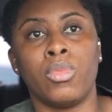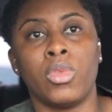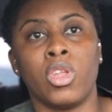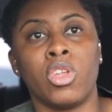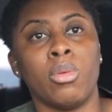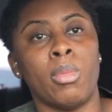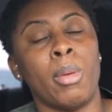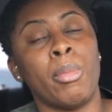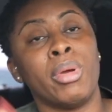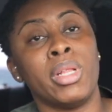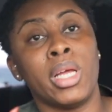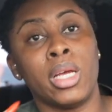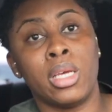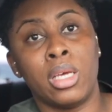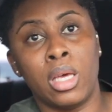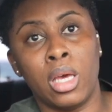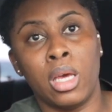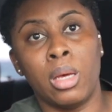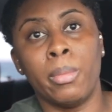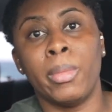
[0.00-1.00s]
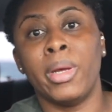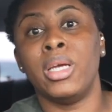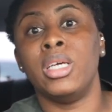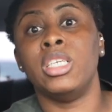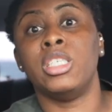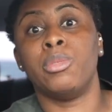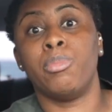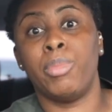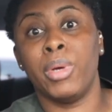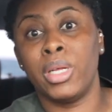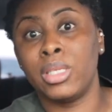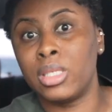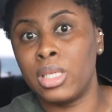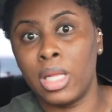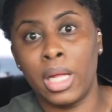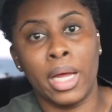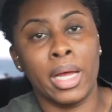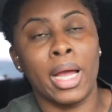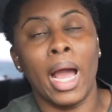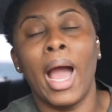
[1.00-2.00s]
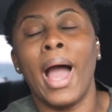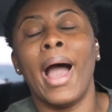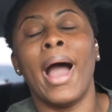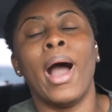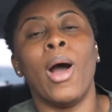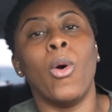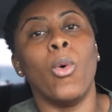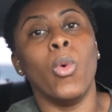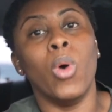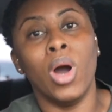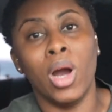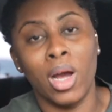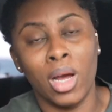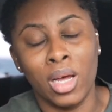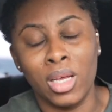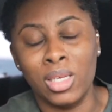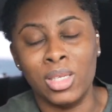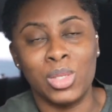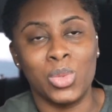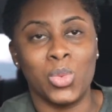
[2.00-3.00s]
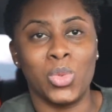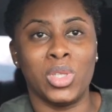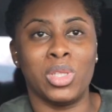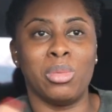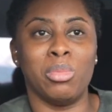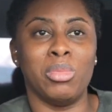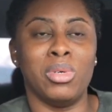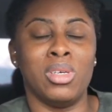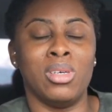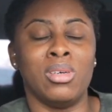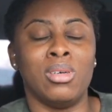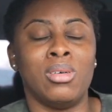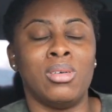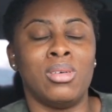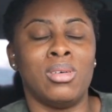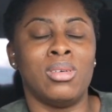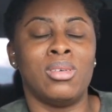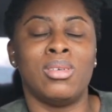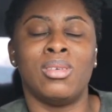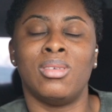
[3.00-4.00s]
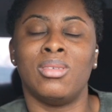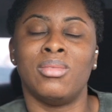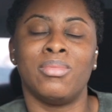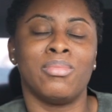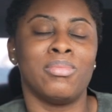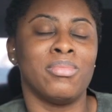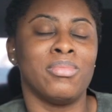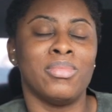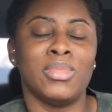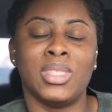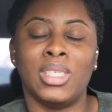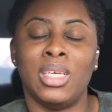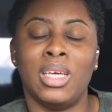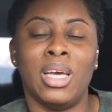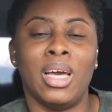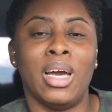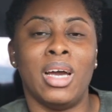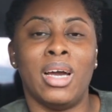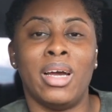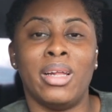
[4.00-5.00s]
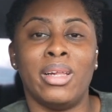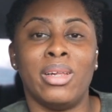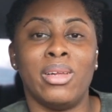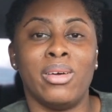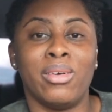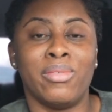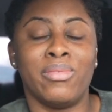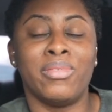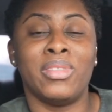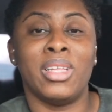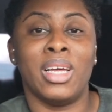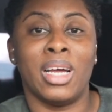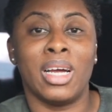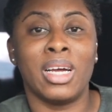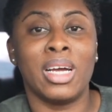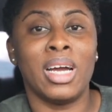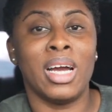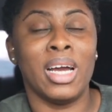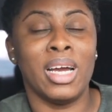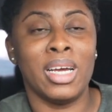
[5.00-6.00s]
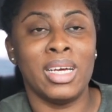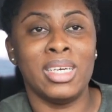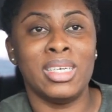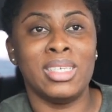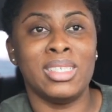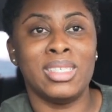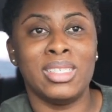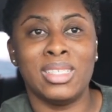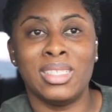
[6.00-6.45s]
So my brother came and he spent like hours with me. Oh, I love that guy.